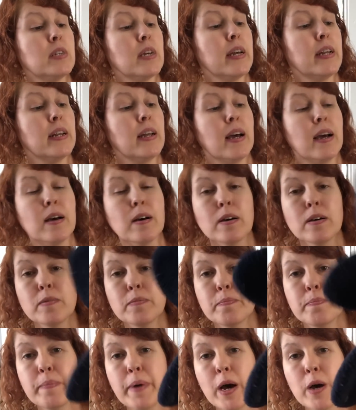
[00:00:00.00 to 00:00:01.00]
and her
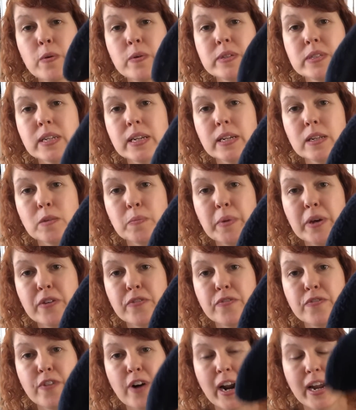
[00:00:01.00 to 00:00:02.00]
bow is a little bit
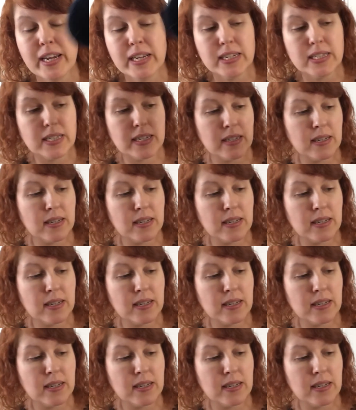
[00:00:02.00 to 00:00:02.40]
frayed.